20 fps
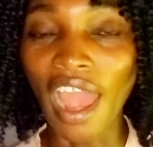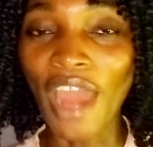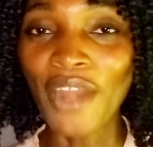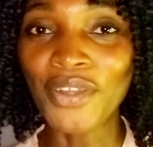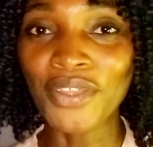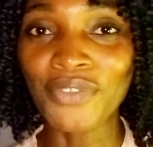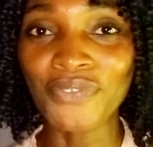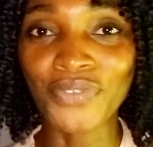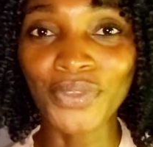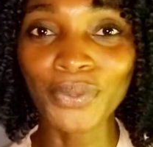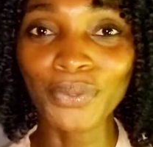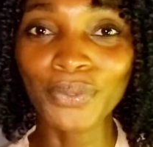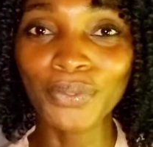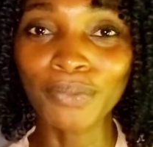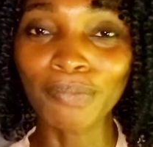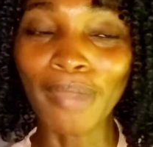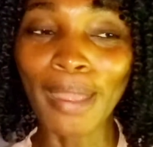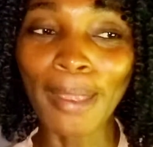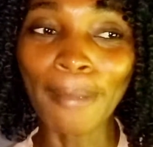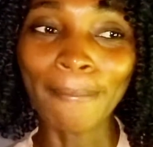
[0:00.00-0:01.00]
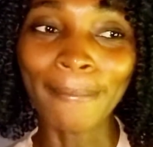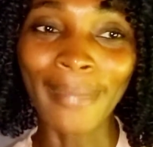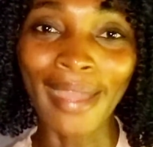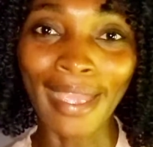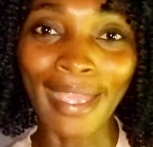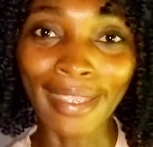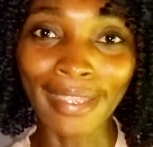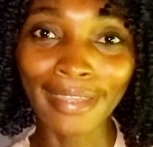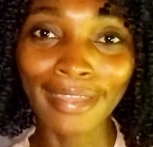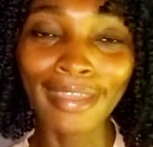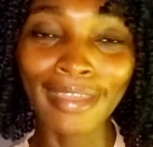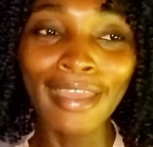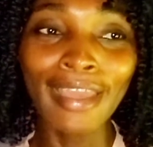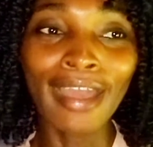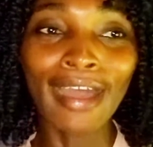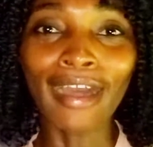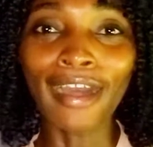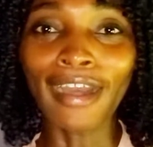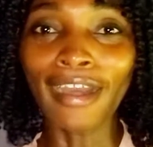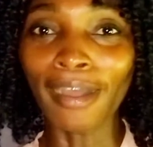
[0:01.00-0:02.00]
i reviewed my mic
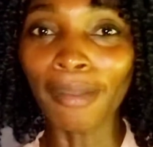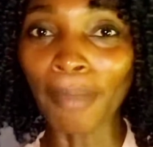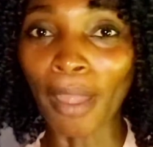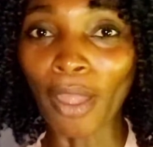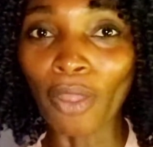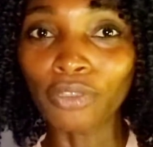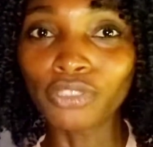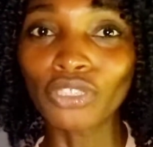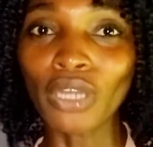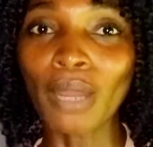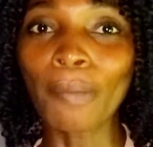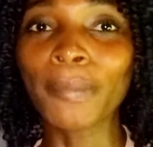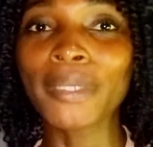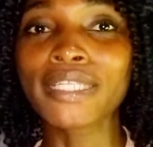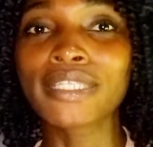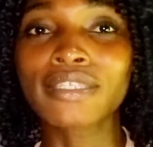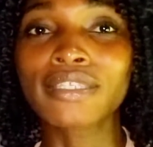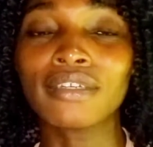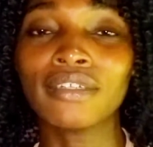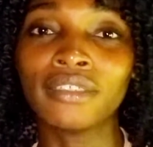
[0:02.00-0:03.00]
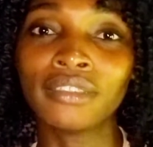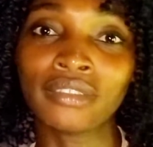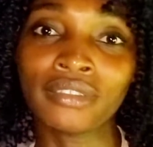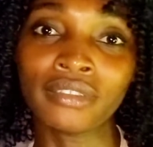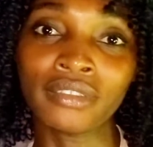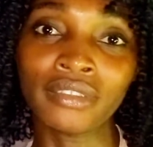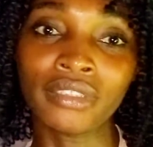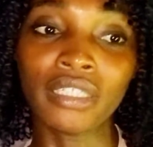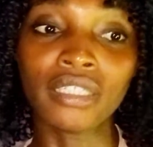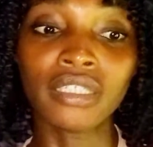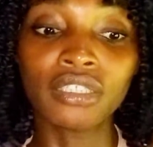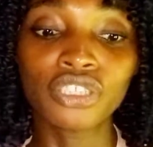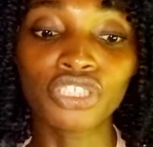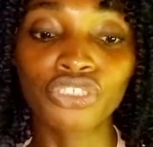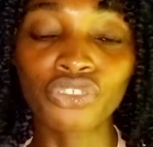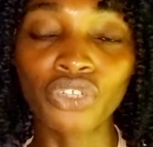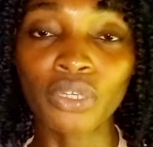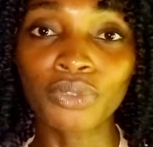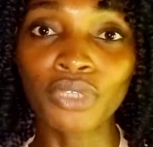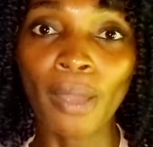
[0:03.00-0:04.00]
um, i will drop it on in the
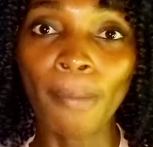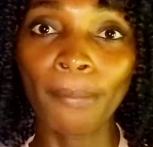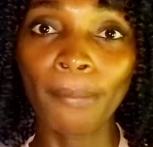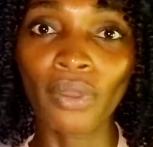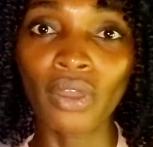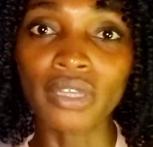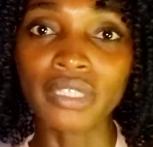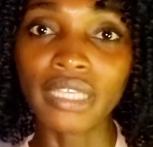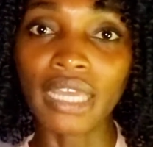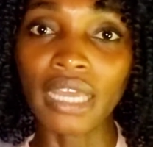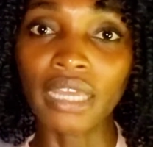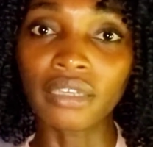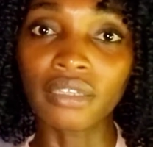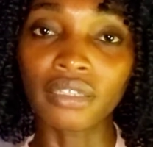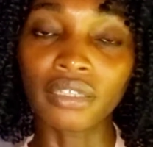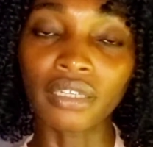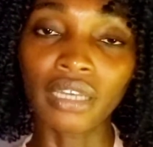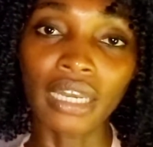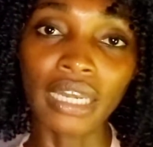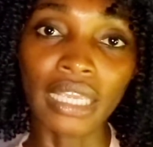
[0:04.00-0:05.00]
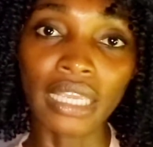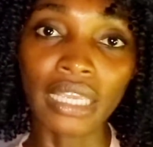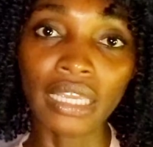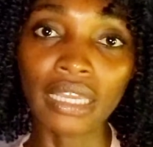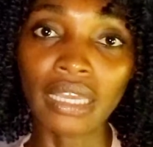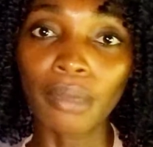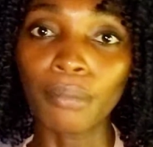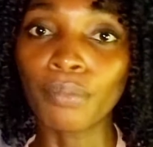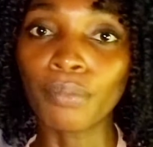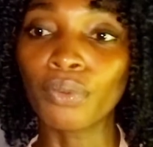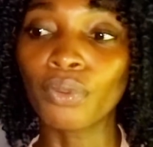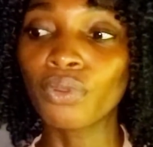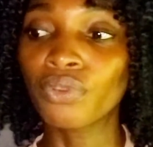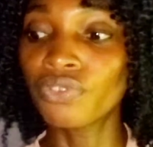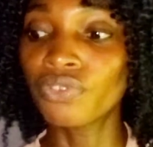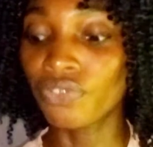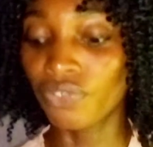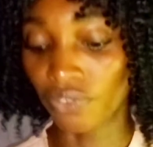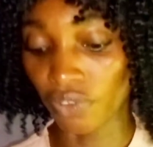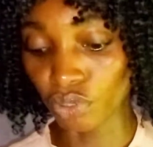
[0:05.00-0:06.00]
description box and, and the link
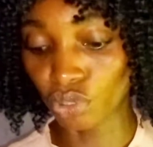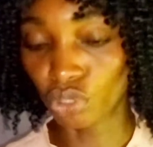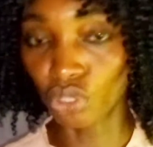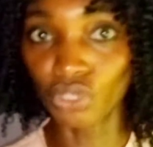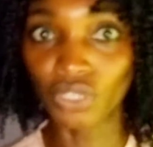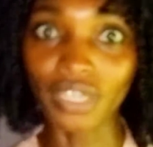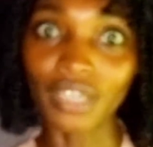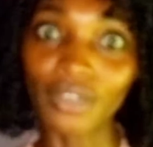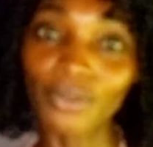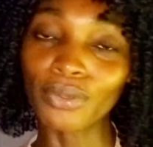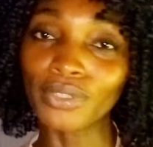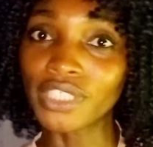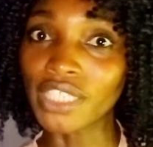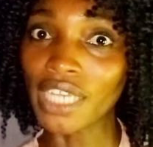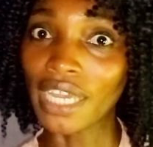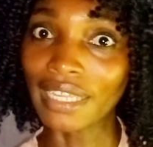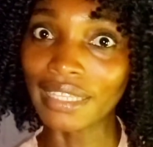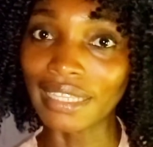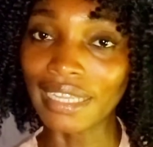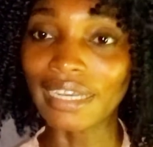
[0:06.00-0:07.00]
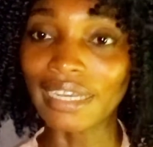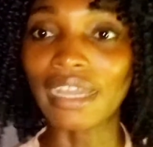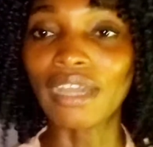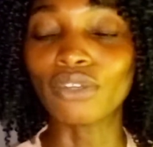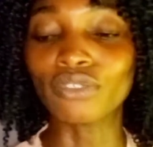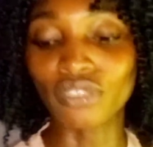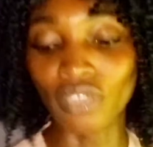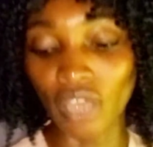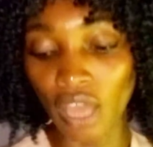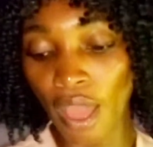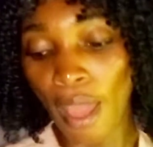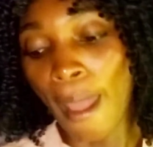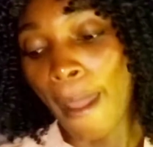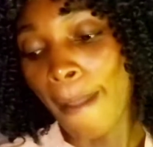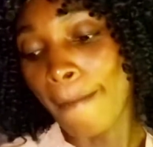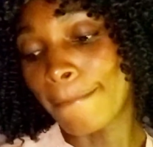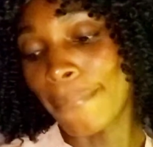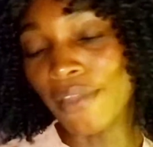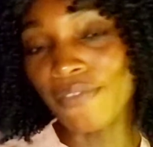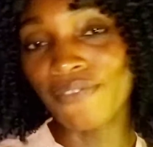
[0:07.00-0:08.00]
above so you can go check that out
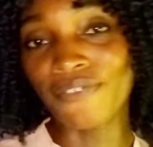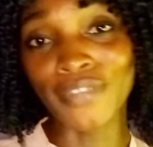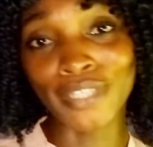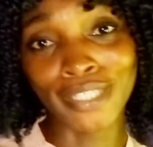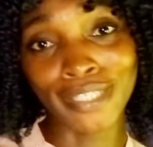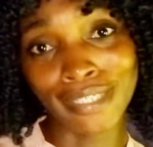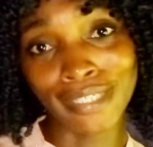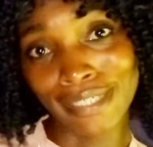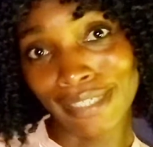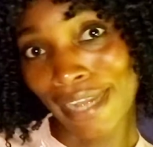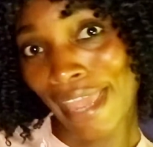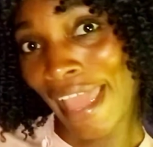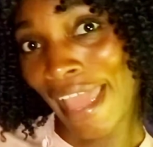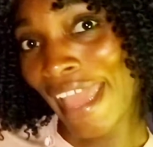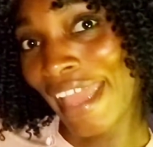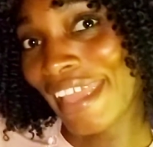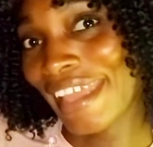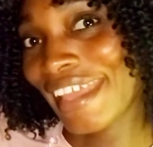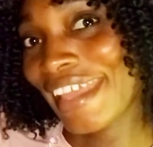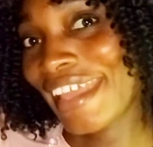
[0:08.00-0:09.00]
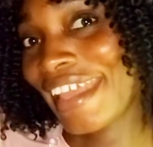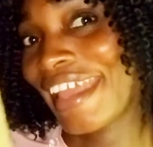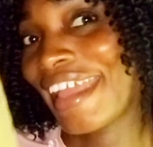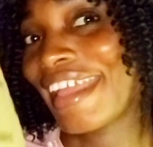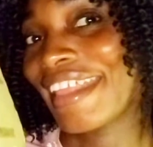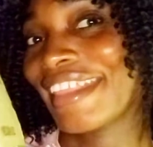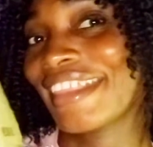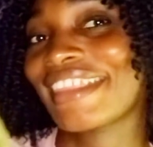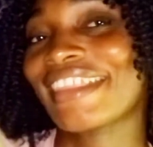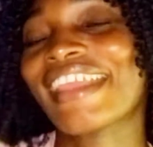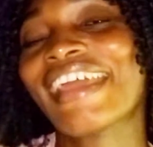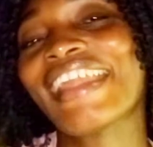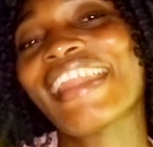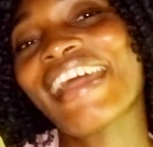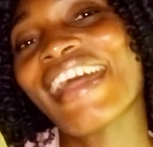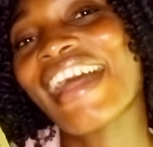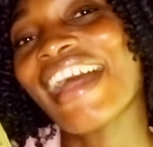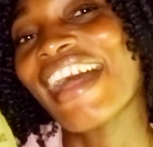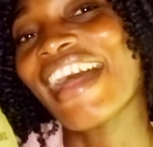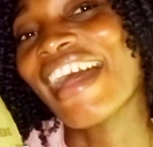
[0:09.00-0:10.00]
but for today
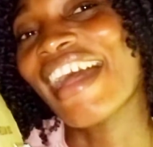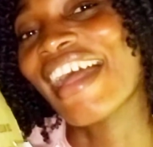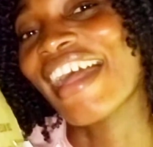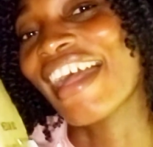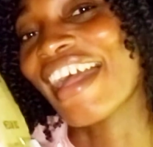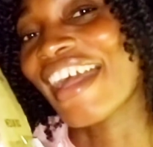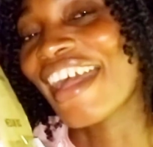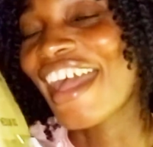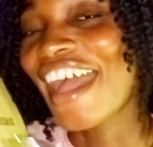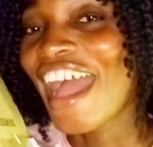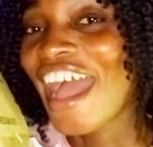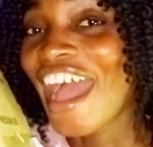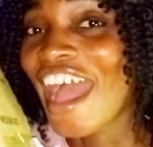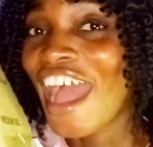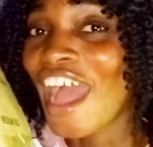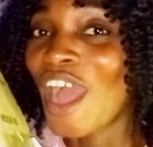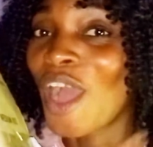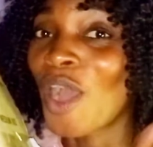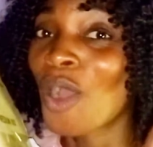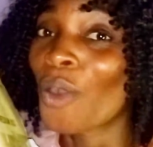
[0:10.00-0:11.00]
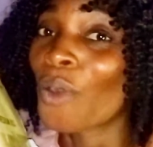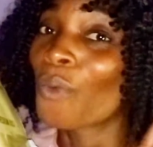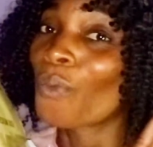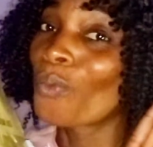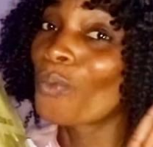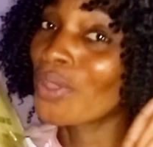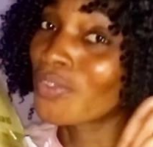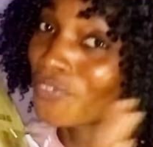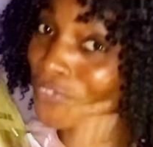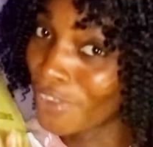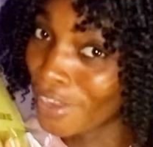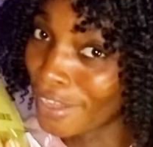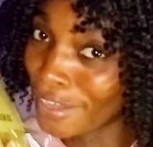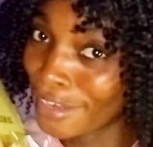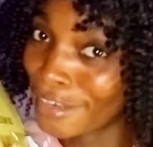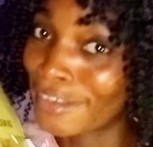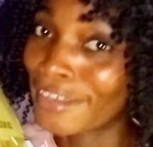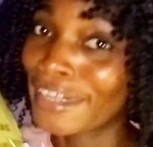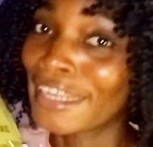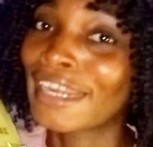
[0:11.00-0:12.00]
ta-da we've got
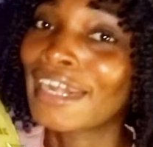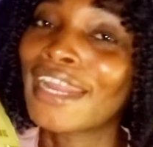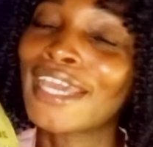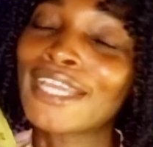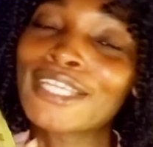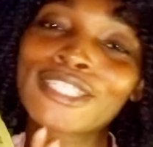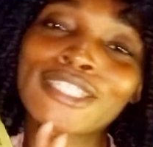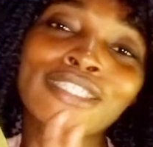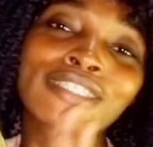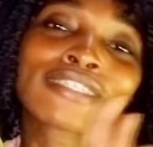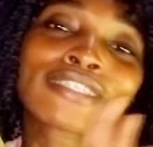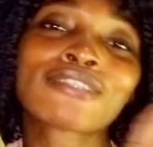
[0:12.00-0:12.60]
a ring light